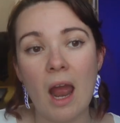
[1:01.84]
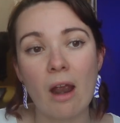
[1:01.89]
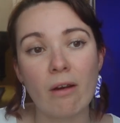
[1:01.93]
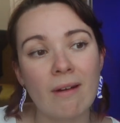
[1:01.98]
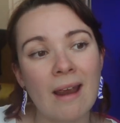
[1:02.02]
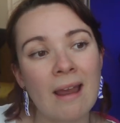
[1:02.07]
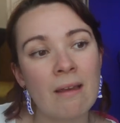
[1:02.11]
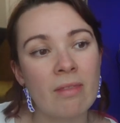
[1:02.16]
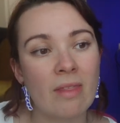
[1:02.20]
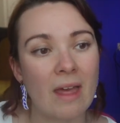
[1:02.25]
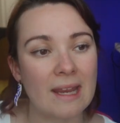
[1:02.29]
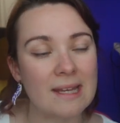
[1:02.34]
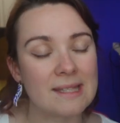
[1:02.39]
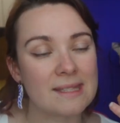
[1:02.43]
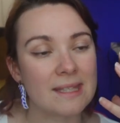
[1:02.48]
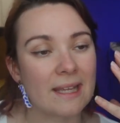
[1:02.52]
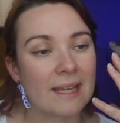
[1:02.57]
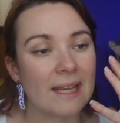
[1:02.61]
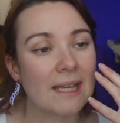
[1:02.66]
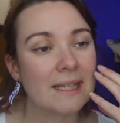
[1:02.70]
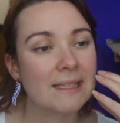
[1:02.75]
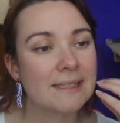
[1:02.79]
around that is
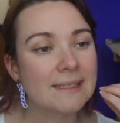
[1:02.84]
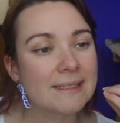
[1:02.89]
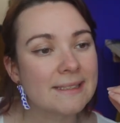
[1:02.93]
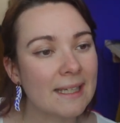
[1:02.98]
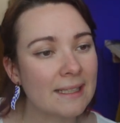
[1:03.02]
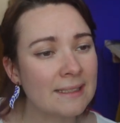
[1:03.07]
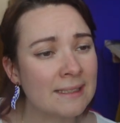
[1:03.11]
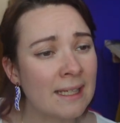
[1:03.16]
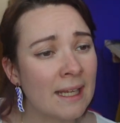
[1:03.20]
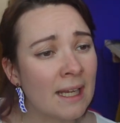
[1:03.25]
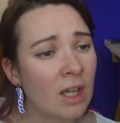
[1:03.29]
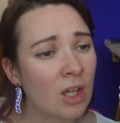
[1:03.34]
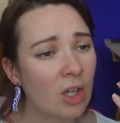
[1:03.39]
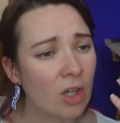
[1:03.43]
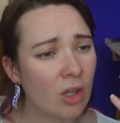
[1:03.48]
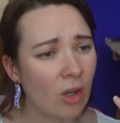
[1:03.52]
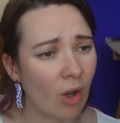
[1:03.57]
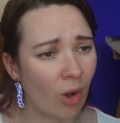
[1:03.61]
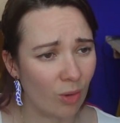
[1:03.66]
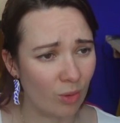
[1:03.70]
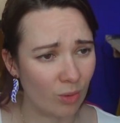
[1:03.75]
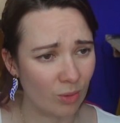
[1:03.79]
like setting
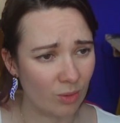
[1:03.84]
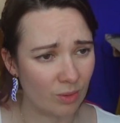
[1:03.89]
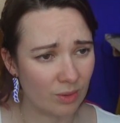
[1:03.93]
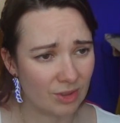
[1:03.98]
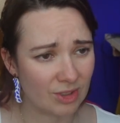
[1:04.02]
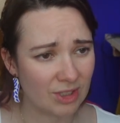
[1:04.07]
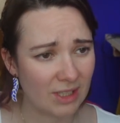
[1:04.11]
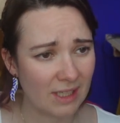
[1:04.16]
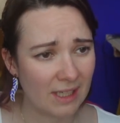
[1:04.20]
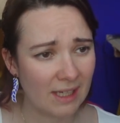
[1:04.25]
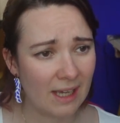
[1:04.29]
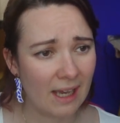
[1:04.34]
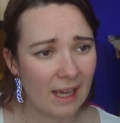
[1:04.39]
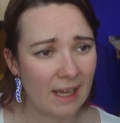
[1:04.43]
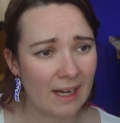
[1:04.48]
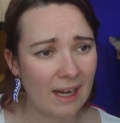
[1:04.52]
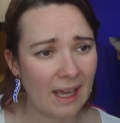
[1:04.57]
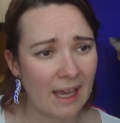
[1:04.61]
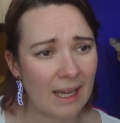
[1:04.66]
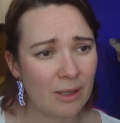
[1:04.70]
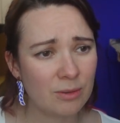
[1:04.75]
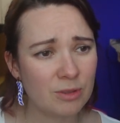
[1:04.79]
goals
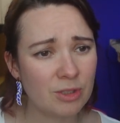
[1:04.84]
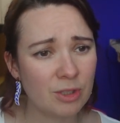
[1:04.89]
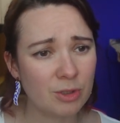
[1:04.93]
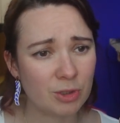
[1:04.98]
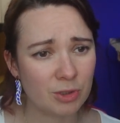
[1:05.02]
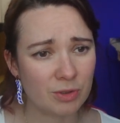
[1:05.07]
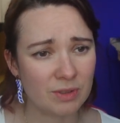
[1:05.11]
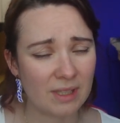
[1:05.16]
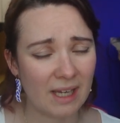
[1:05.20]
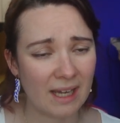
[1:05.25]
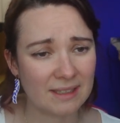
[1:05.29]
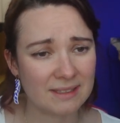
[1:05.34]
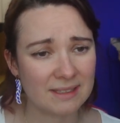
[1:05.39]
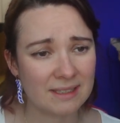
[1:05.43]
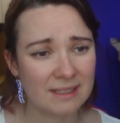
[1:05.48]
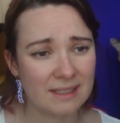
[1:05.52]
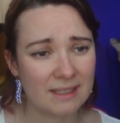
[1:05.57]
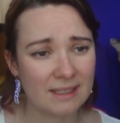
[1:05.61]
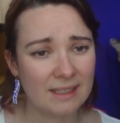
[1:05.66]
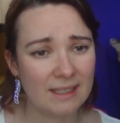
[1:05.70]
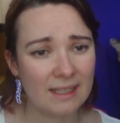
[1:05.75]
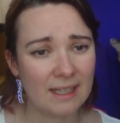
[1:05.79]
and how to do that
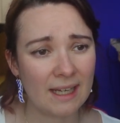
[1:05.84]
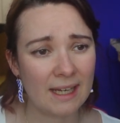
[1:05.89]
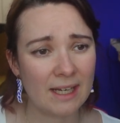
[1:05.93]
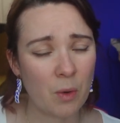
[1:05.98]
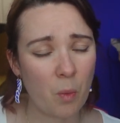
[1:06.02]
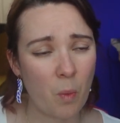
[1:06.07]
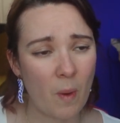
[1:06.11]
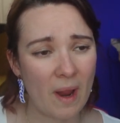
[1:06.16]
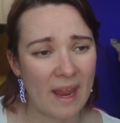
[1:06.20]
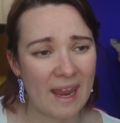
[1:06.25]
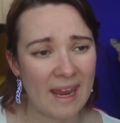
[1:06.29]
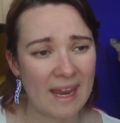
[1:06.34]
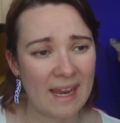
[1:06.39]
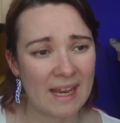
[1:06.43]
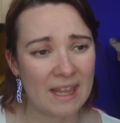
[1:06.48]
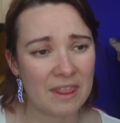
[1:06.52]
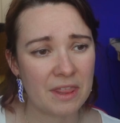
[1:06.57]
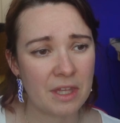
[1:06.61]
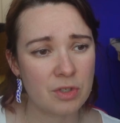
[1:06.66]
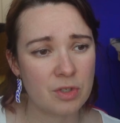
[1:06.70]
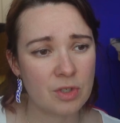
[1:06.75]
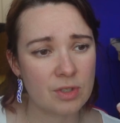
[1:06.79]
in a
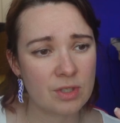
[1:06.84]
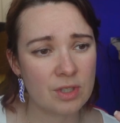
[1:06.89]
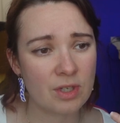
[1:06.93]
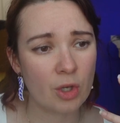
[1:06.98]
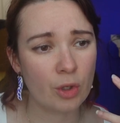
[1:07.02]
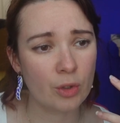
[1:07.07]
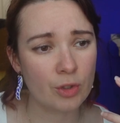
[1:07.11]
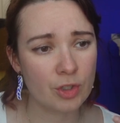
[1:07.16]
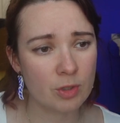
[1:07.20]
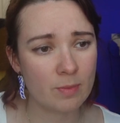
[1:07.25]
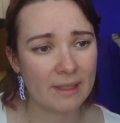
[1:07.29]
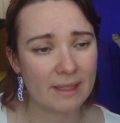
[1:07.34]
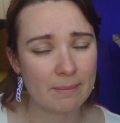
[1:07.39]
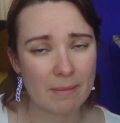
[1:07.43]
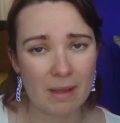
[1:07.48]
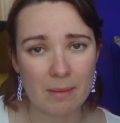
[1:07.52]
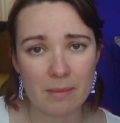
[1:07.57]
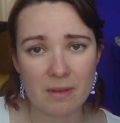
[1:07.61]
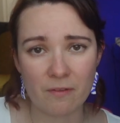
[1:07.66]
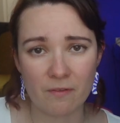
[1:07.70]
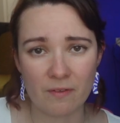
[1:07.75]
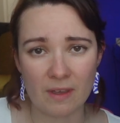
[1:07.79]
way that doesn't ultimately
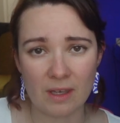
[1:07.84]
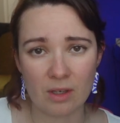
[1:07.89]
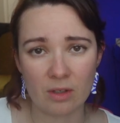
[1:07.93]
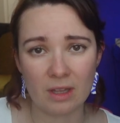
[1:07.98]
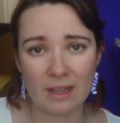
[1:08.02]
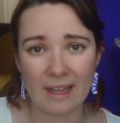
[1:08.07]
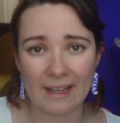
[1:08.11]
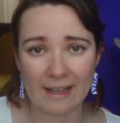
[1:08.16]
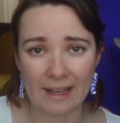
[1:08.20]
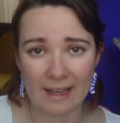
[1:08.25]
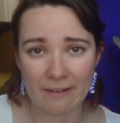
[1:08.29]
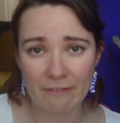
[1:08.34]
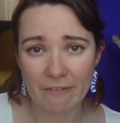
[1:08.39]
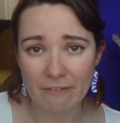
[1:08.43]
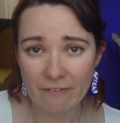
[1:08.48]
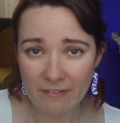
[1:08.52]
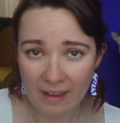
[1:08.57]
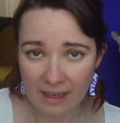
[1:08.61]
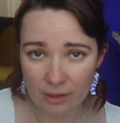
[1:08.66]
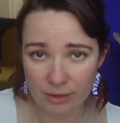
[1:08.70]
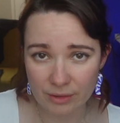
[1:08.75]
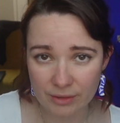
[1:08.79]
make me feel like I have
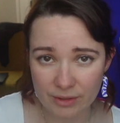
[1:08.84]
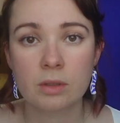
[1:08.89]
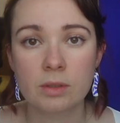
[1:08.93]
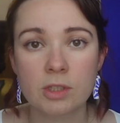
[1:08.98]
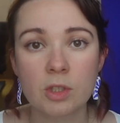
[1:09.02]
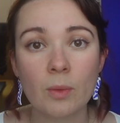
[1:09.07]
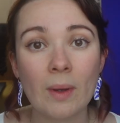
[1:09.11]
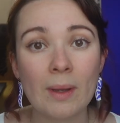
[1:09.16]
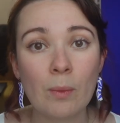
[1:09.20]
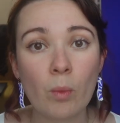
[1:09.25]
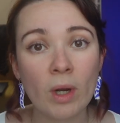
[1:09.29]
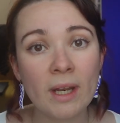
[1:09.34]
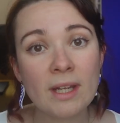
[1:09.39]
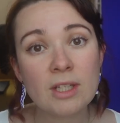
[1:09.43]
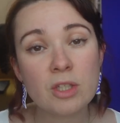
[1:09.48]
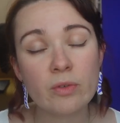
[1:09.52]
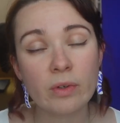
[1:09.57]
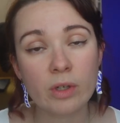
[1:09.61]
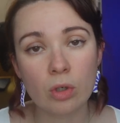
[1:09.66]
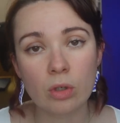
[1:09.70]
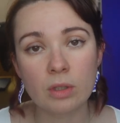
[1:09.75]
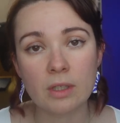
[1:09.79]
failed. So I wanted
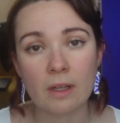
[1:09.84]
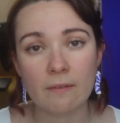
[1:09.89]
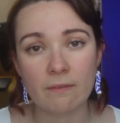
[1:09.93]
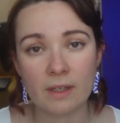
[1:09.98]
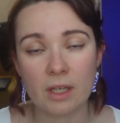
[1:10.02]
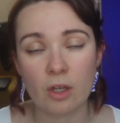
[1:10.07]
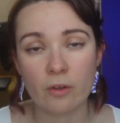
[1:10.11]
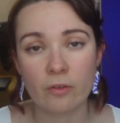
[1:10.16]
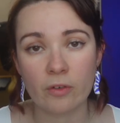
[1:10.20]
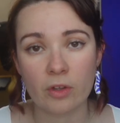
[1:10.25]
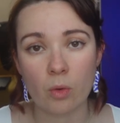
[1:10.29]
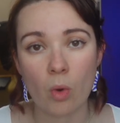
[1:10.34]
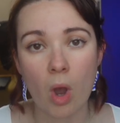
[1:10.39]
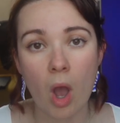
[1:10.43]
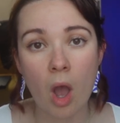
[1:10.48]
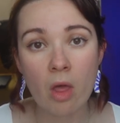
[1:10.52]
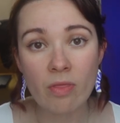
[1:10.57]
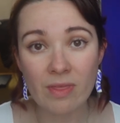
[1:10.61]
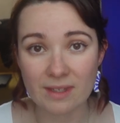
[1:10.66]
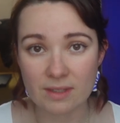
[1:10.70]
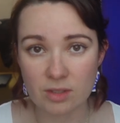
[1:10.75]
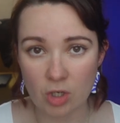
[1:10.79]
to record a video for you
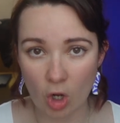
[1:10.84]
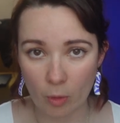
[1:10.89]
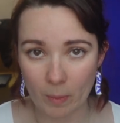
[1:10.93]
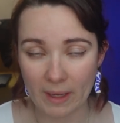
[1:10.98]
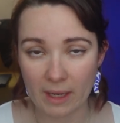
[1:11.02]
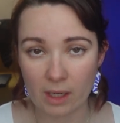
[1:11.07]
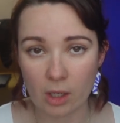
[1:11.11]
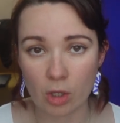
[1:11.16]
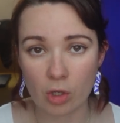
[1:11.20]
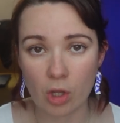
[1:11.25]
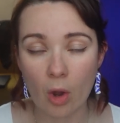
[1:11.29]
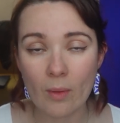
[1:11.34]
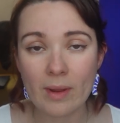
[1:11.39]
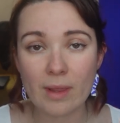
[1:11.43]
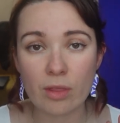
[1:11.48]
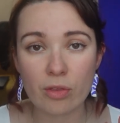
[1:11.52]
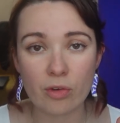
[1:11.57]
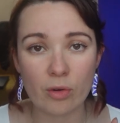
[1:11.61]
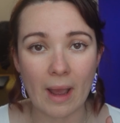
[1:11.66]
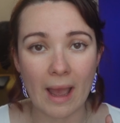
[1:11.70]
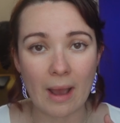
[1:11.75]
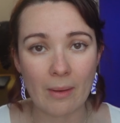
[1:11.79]
on this topic, going
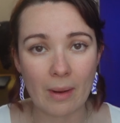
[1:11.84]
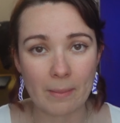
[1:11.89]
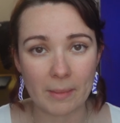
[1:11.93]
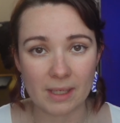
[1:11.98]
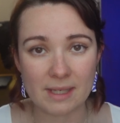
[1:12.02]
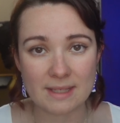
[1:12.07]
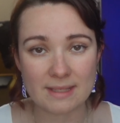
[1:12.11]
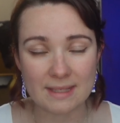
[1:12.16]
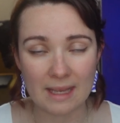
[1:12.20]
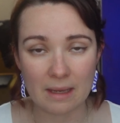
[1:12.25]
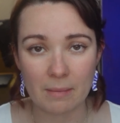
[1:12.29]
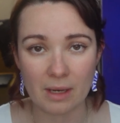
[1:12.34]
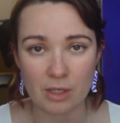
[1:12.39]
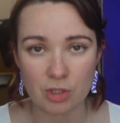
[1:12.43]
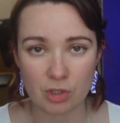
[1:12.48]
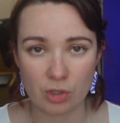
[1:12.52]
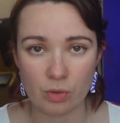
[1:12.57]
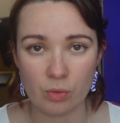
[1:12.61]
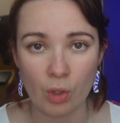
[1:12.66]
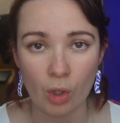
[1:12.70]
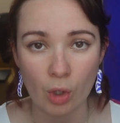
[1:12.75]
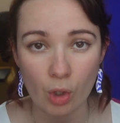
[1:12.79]
through how I'm going to set my
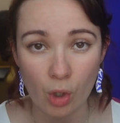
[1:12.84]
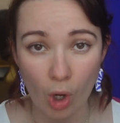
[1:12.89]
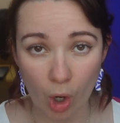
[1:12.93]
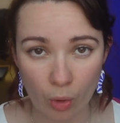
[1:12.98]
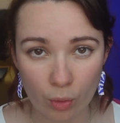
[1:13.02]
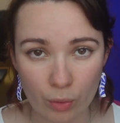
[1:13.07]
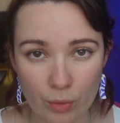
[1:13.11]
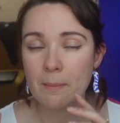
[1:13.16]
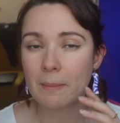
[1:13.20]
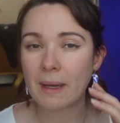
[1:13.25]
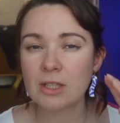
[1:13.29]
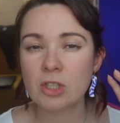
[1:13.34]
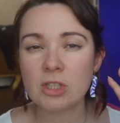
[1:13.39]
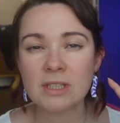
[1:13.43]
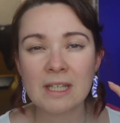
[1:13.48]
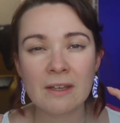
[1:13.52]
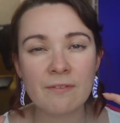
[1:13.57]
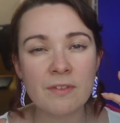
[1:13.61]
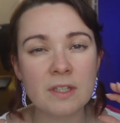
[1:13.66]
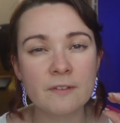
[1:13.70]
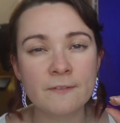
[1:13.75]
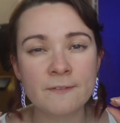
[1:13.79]
June goal. I just
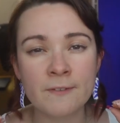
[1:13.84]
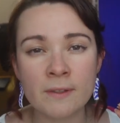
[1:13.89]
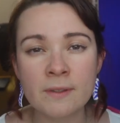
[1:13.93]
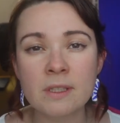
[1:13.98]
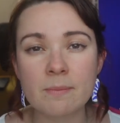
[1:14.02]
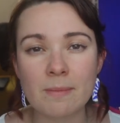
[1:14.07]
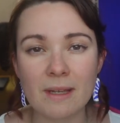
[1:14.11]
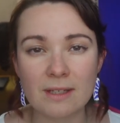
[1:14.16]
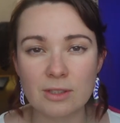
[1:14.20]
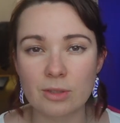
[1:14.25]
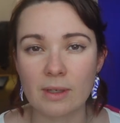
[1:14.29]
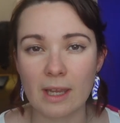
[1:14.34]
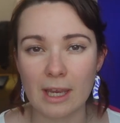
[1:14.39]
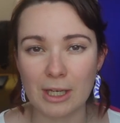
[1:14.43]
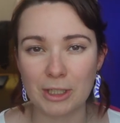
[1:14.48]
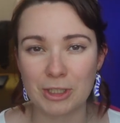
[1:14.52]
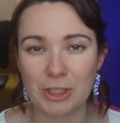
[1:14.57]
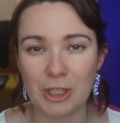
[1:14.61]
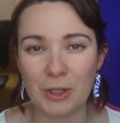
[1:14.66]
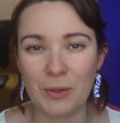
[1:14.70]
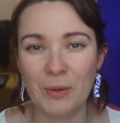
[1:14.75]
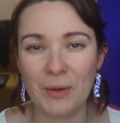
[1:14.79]
have this fundamental
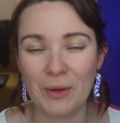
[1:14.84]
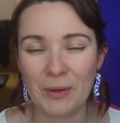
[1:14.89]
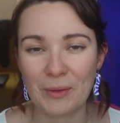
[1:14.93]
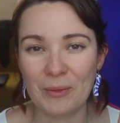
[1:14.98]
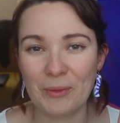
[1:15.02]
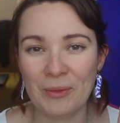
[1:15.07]
issue